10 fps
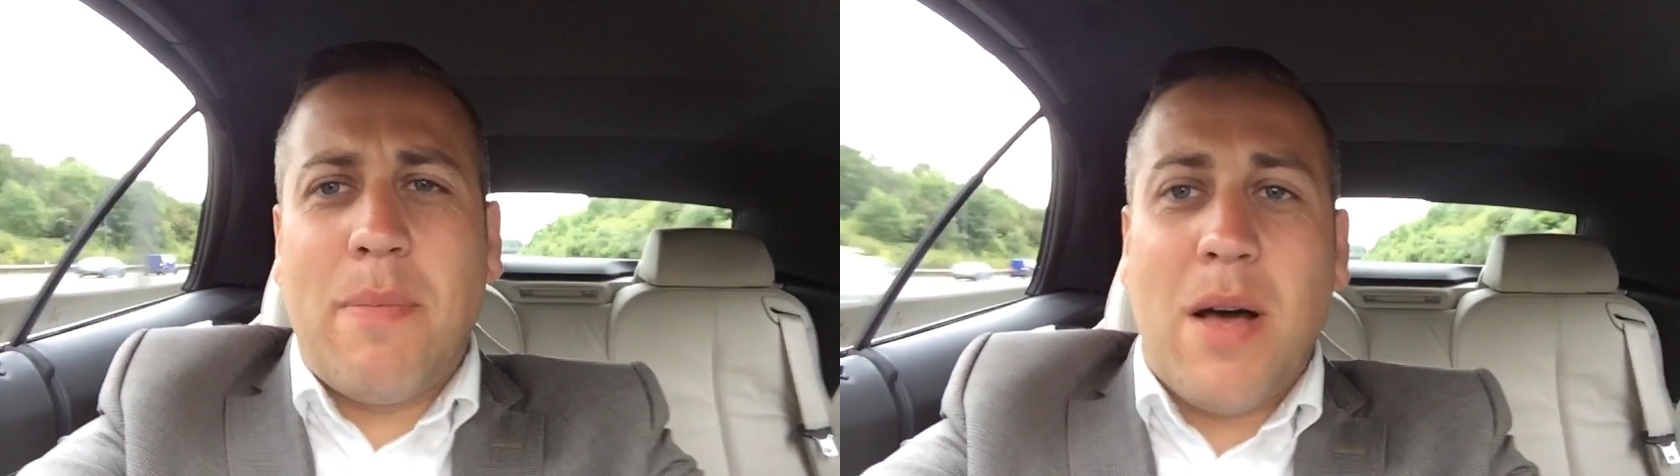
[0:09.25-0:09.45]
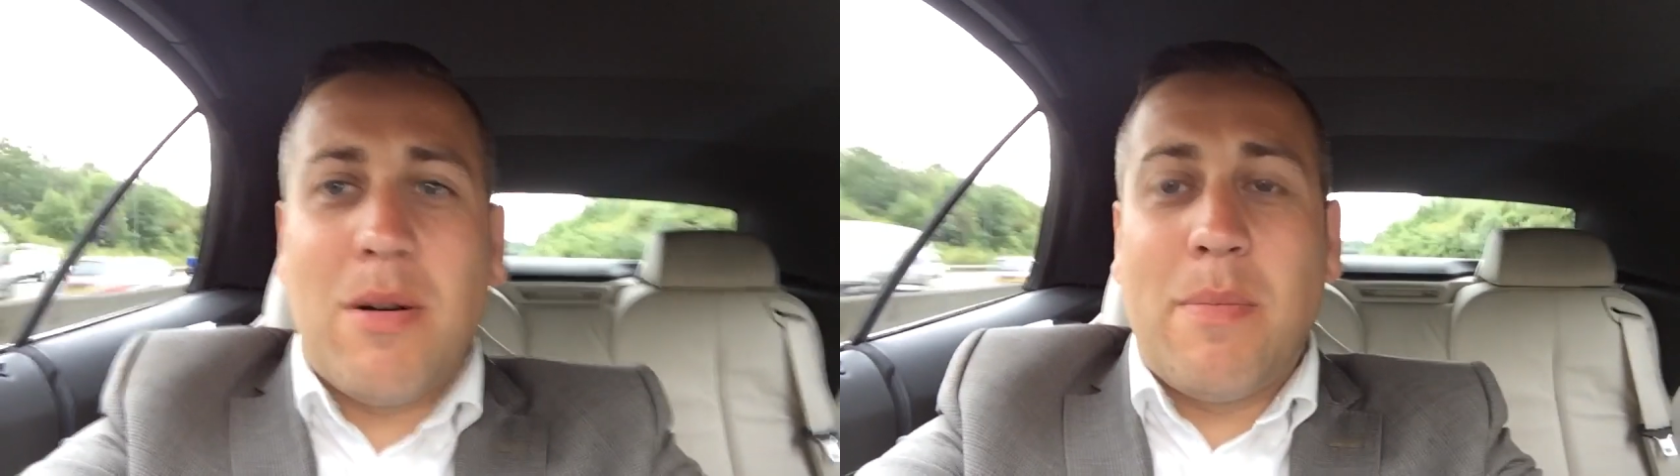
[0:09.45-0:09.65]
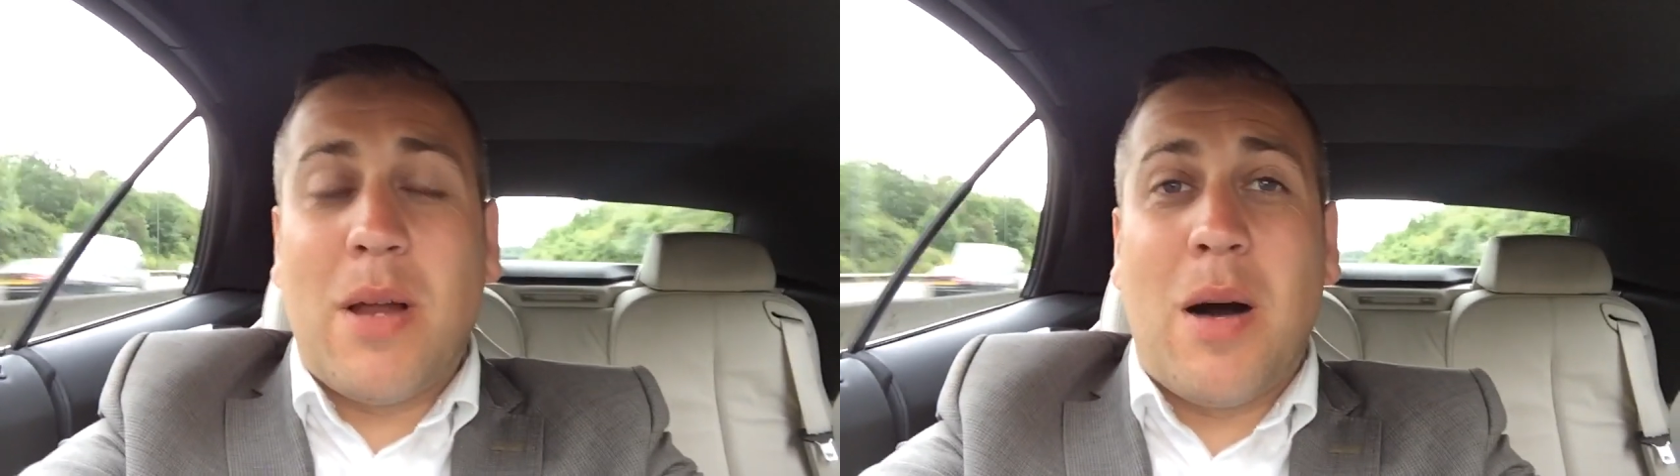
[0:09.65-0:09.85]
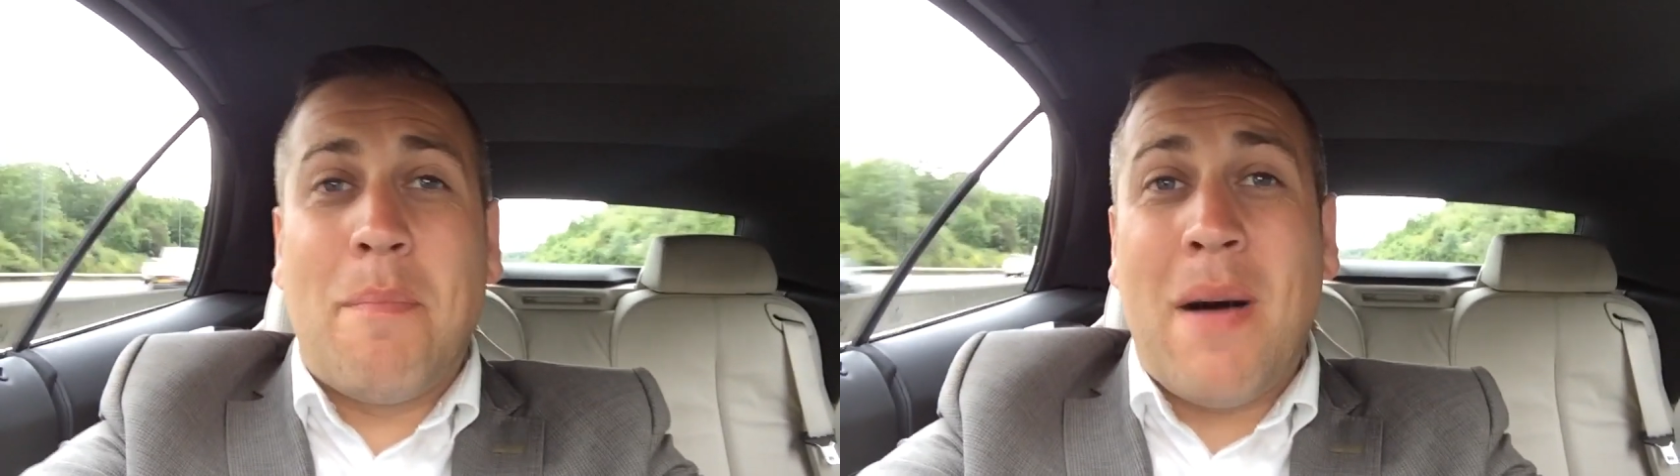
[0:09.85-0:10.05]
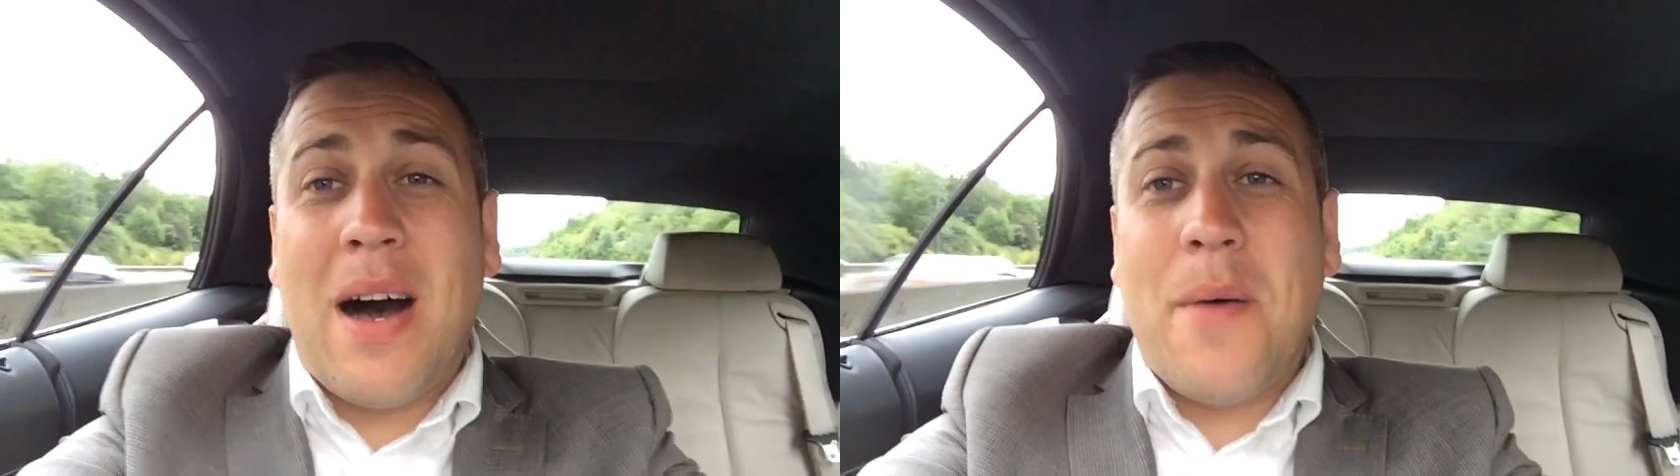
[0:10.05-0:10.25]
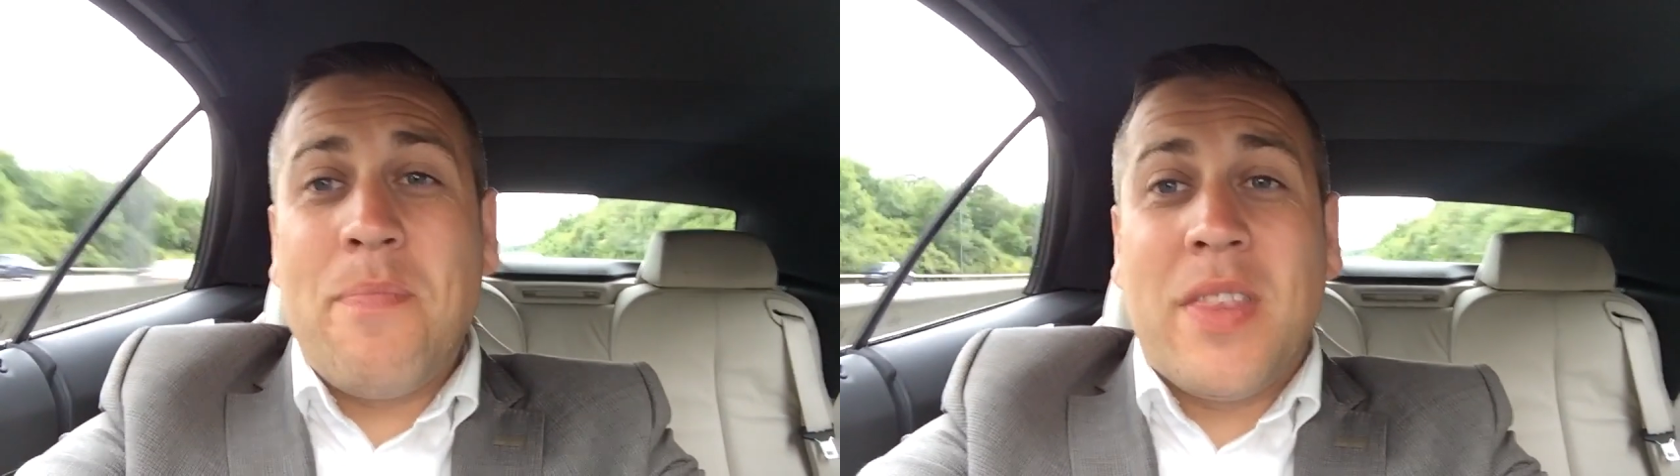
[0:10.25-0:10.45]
blah blah blah, but